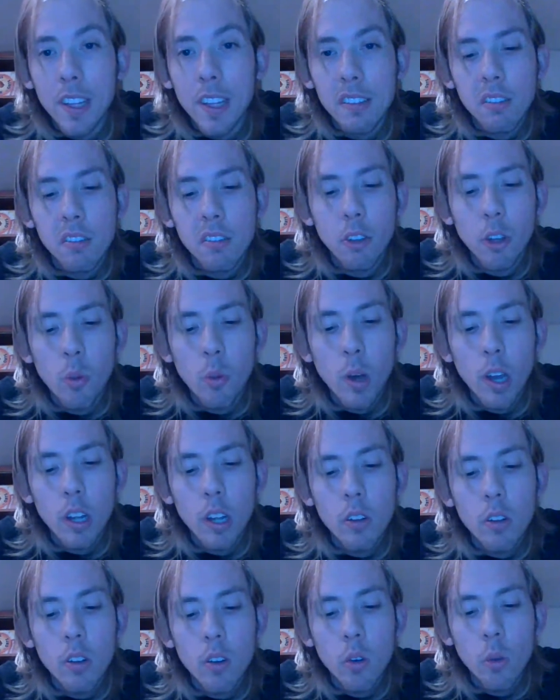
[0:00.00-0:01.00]
So you want
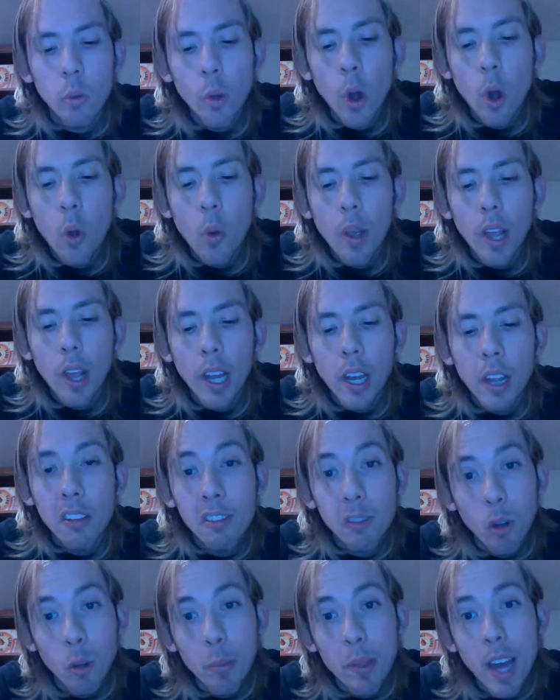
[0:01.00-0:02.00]
to grow in a
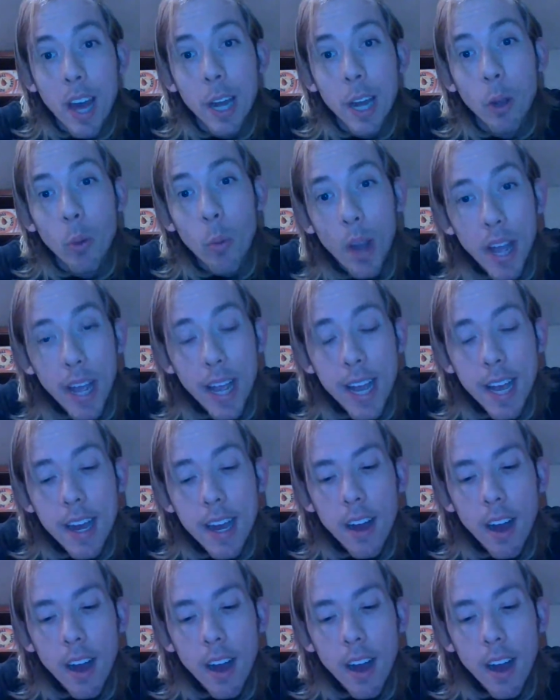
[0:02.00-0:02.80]
Scorpionic way,